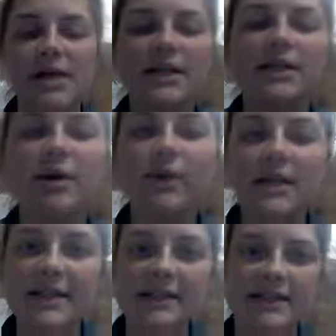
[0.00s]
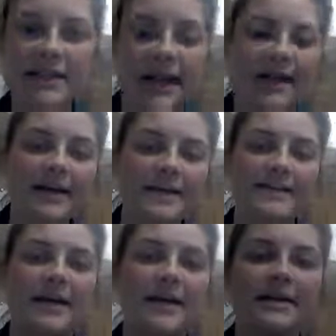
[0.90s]
So what this is saying is
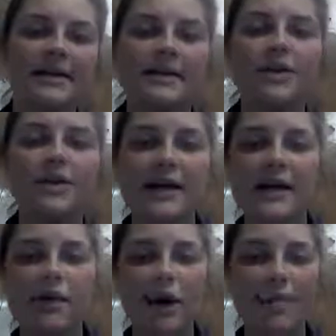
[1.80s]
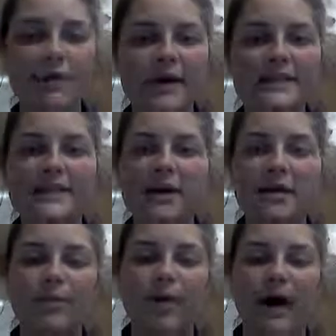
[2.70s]
that you can incorporate
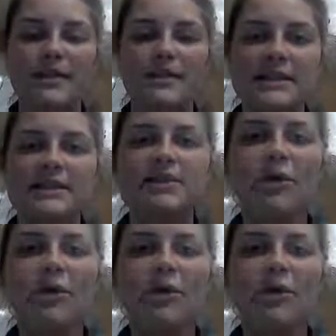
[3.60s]
CLR practices